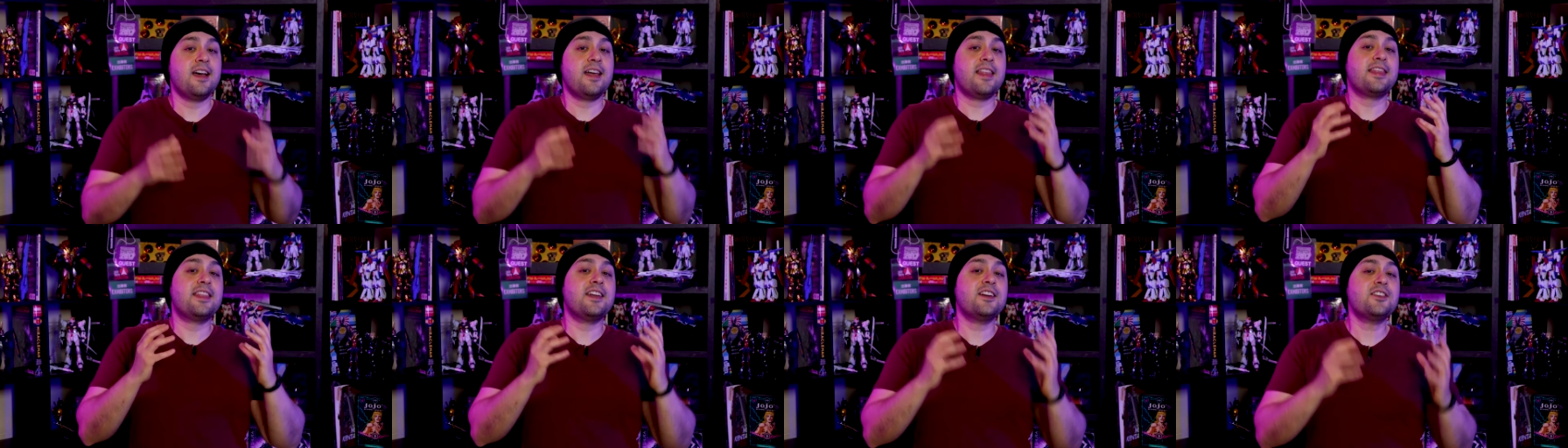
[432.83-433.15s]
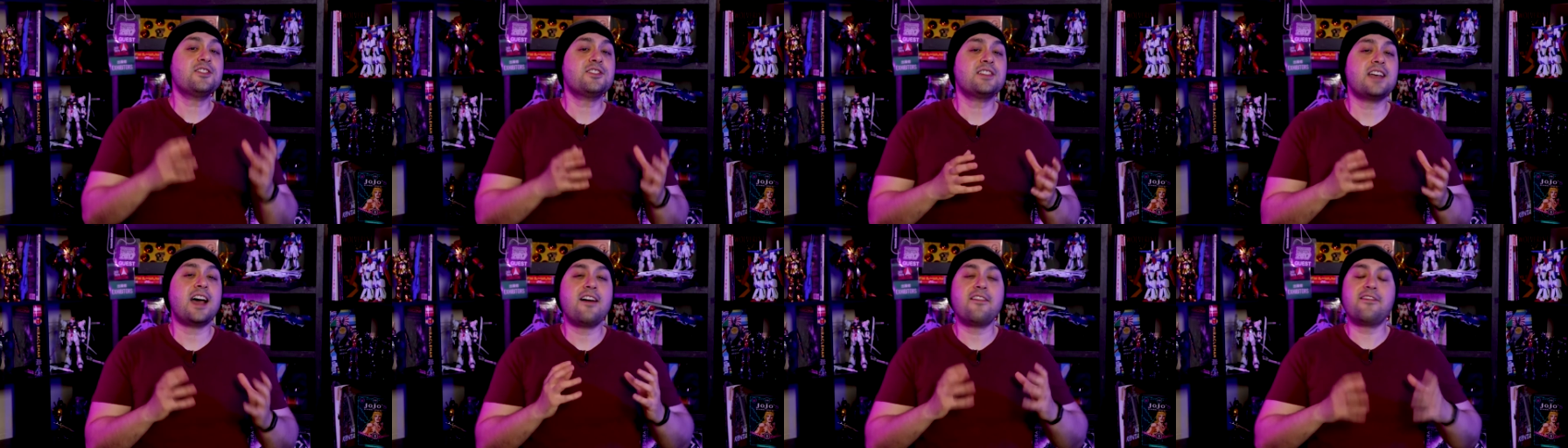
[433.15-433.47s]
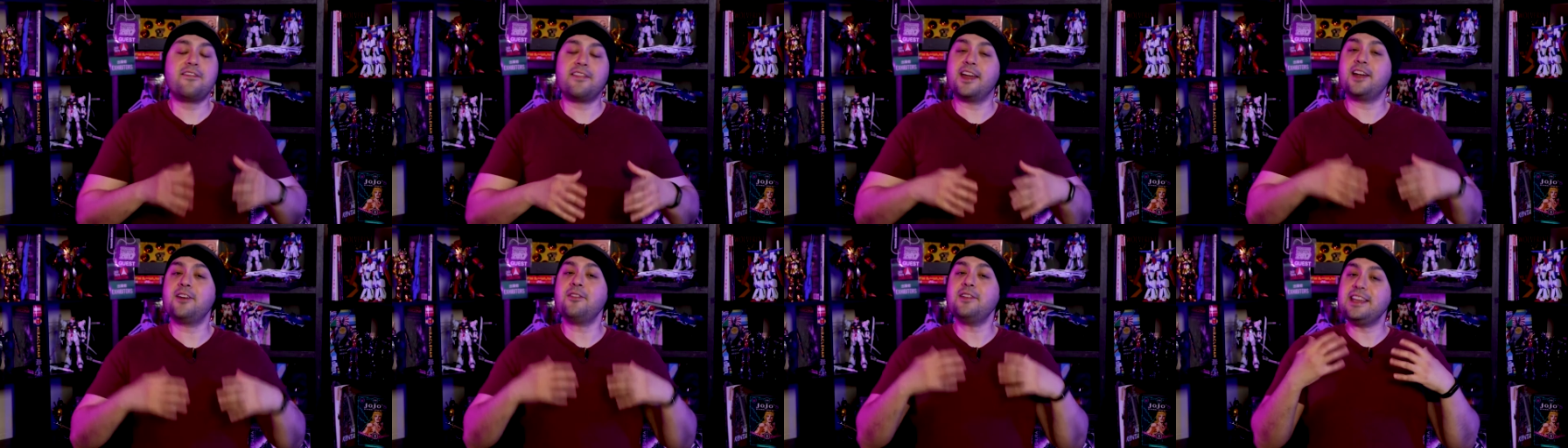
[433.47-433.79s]
there's a
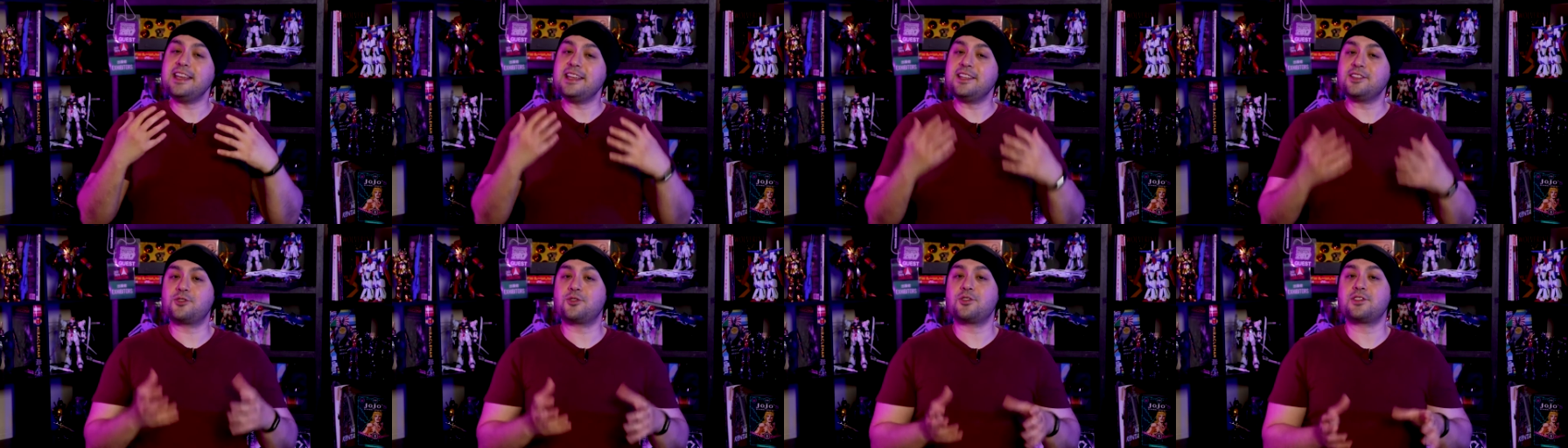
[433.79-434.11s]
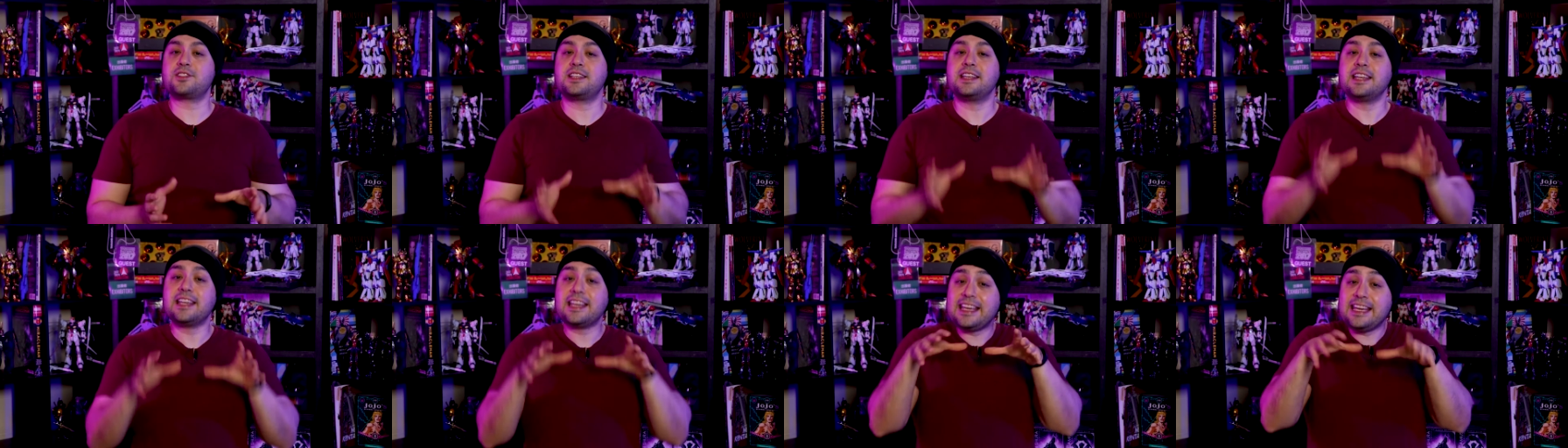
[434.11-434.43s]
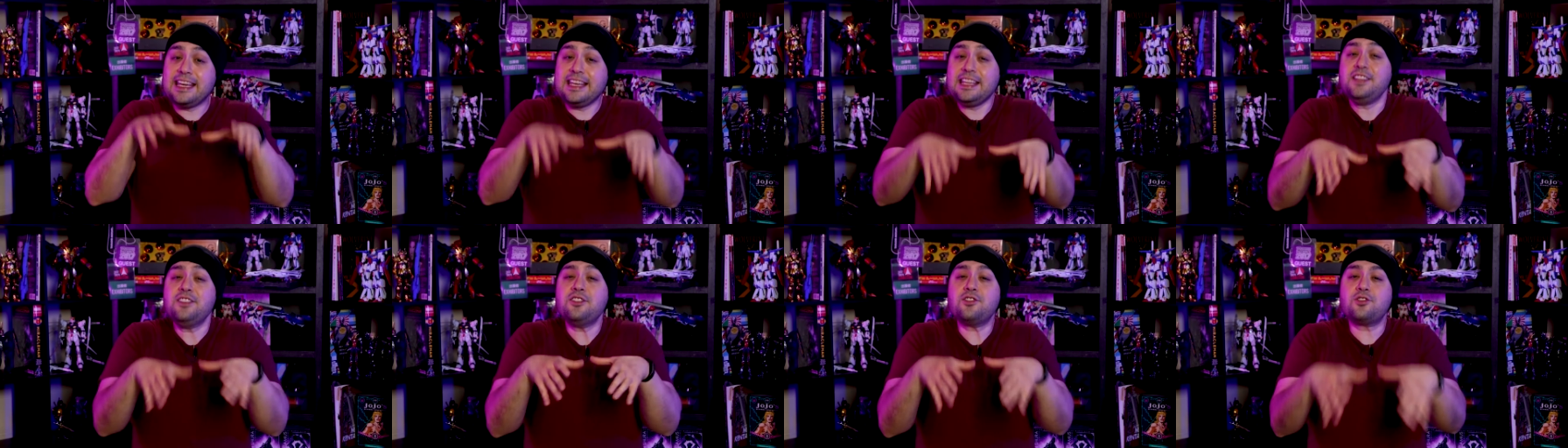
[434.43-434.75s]
very interesting
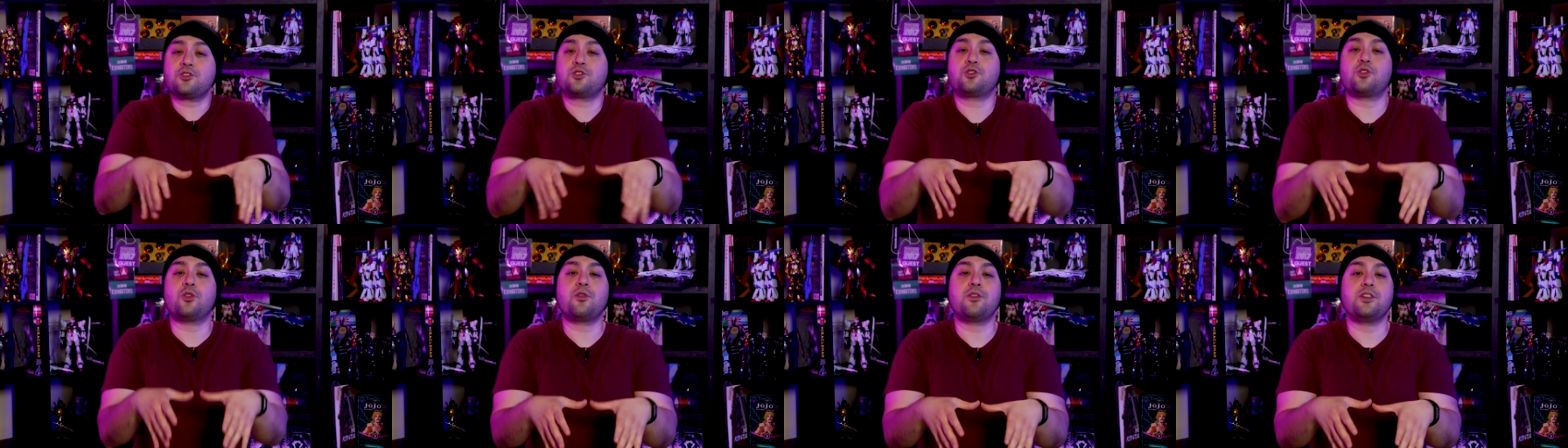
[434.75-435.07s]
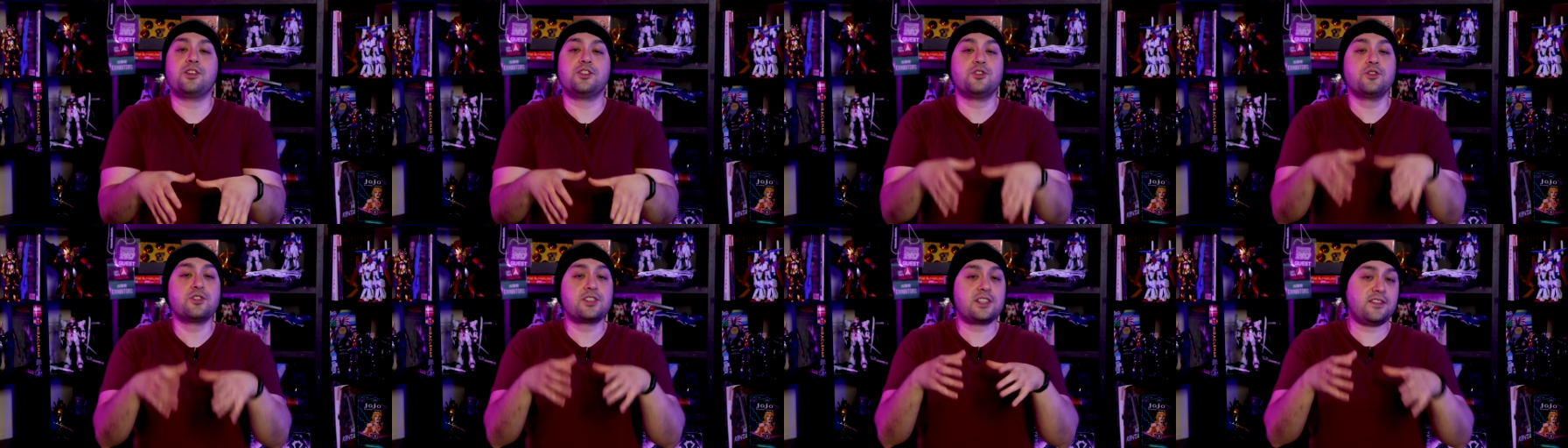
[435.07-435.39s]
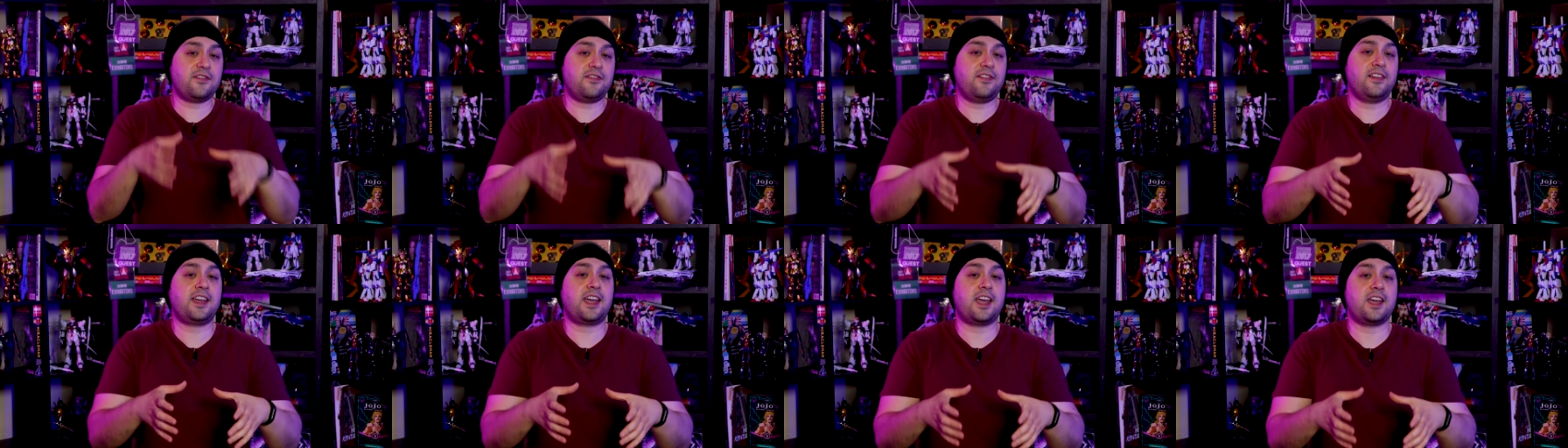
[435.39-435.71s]
in-story
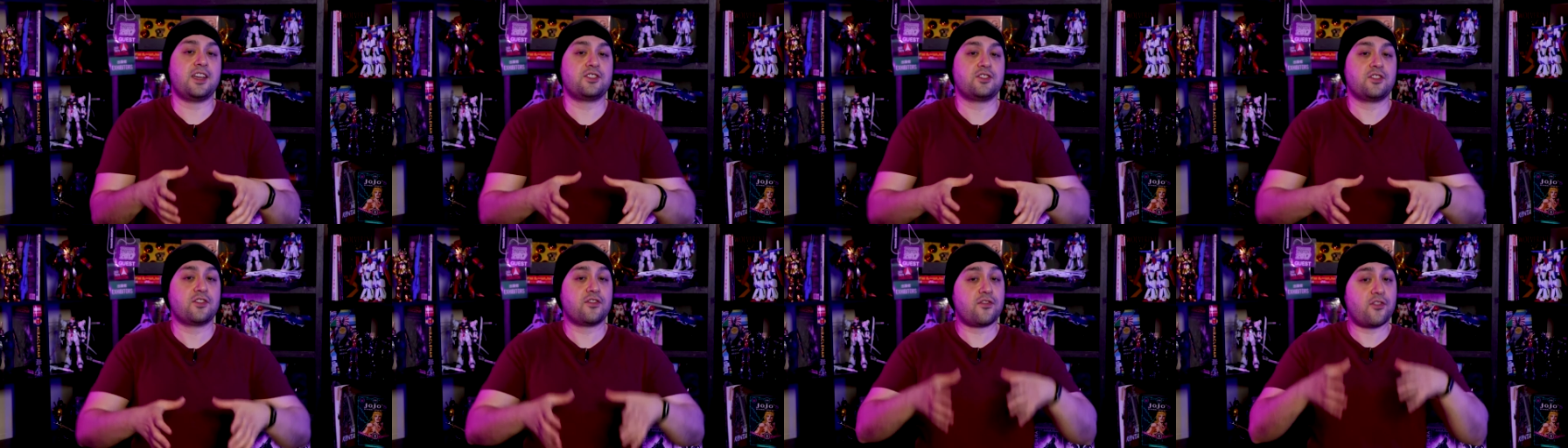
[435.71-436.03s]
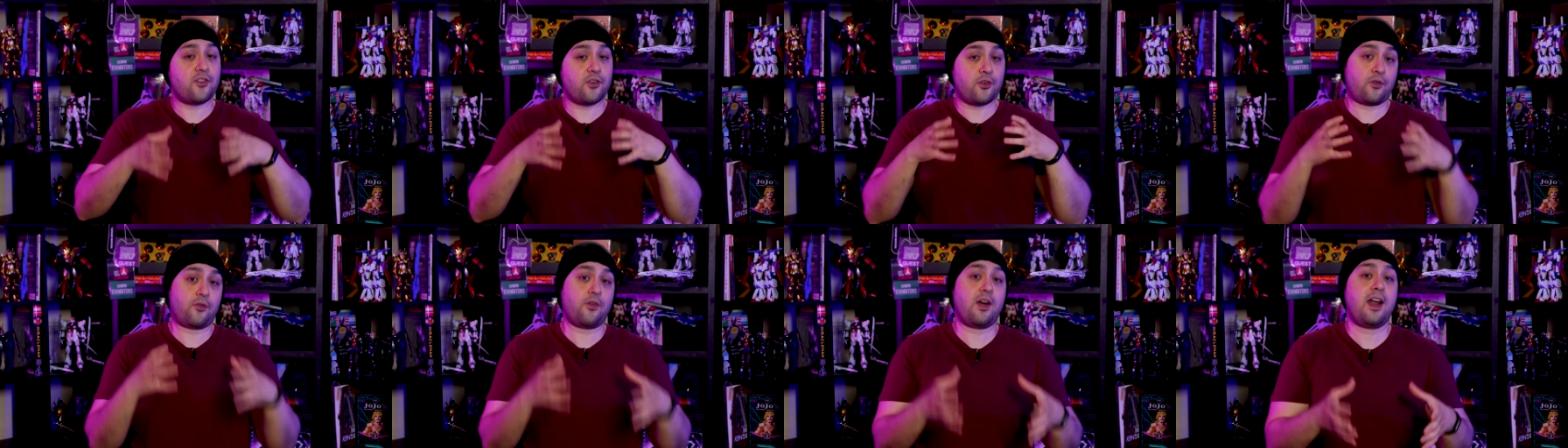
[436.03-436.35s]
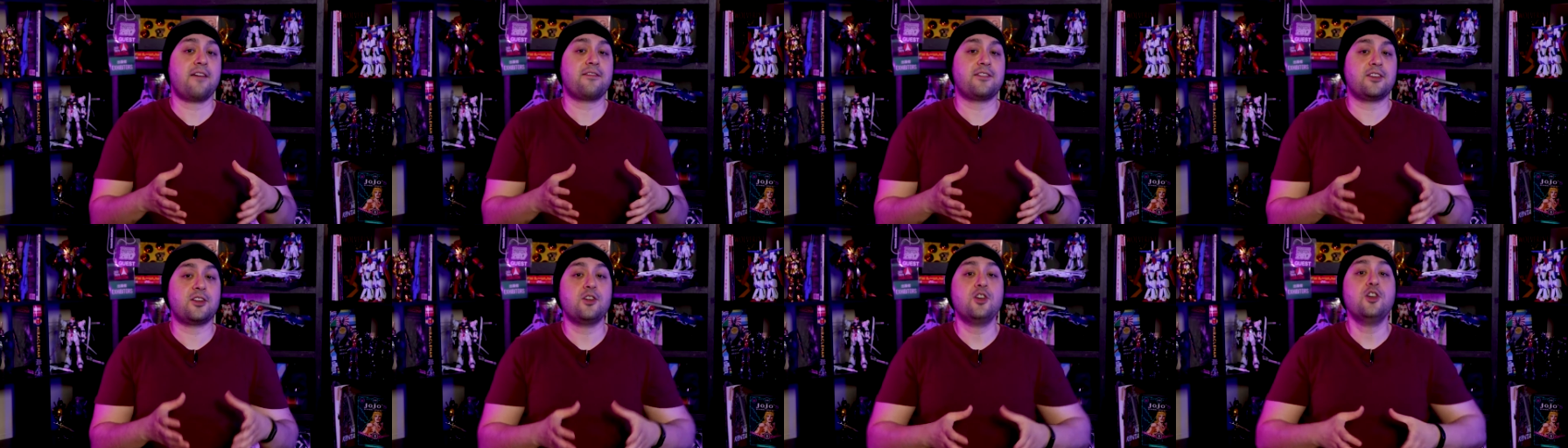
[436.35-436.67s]
justification for
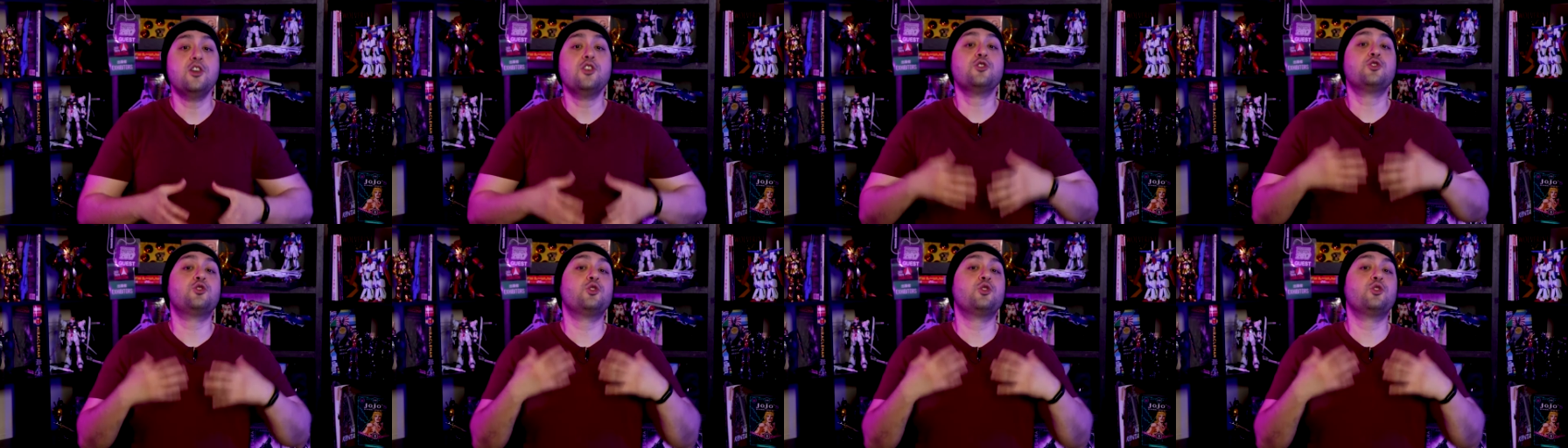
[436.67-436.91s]
Gravion